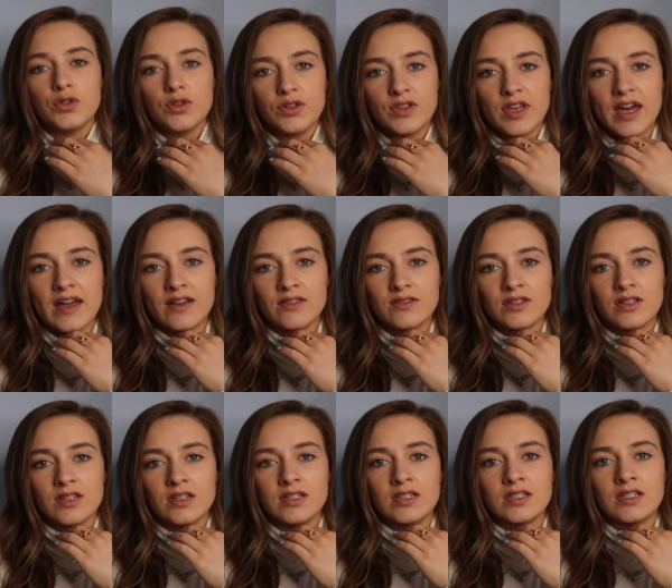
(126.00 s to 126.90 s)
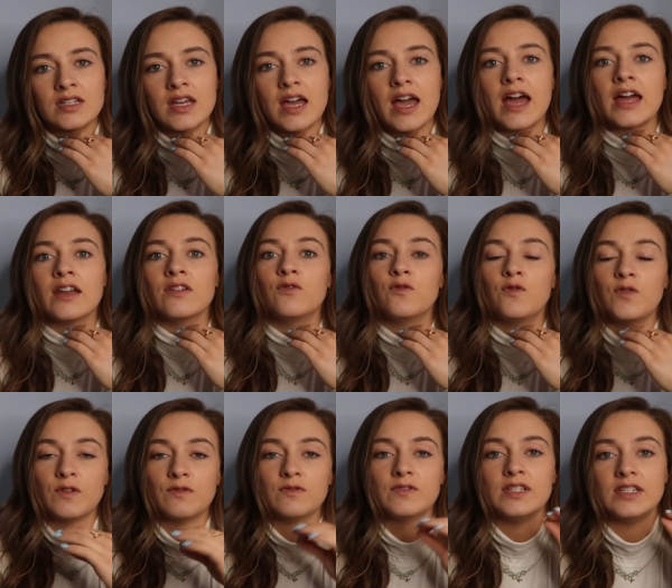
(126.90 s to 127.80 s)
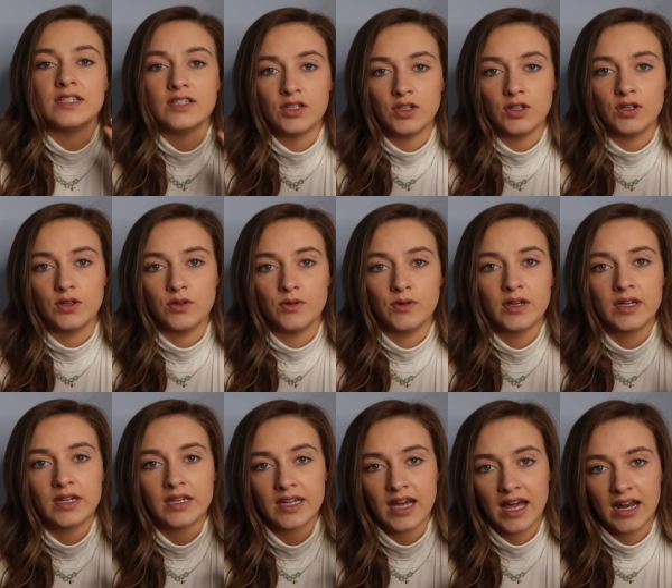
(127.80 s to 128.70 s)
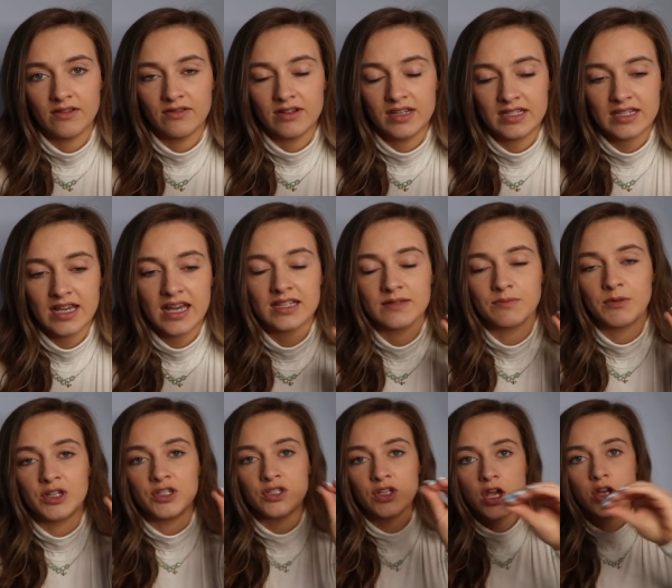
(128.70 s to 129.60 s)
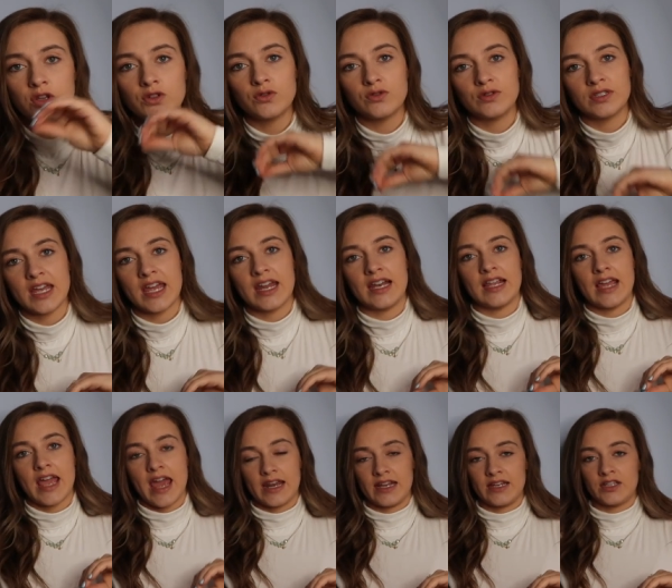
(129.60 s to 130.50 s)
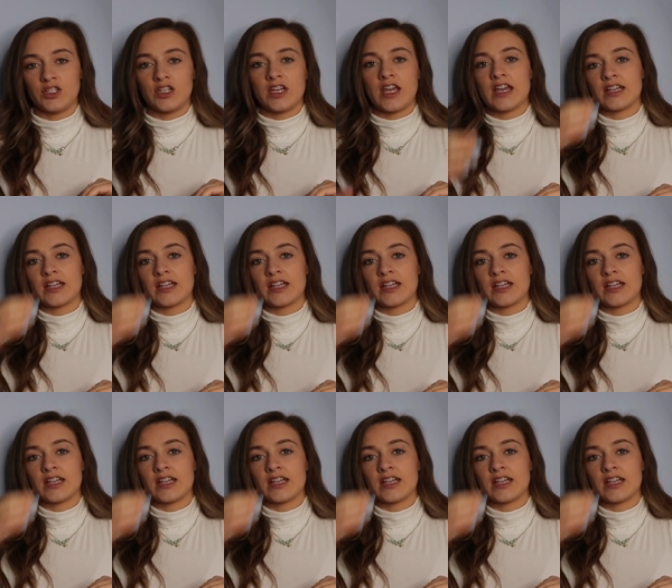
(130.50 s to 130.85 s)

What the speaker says: 2,052 calories as my total daily energy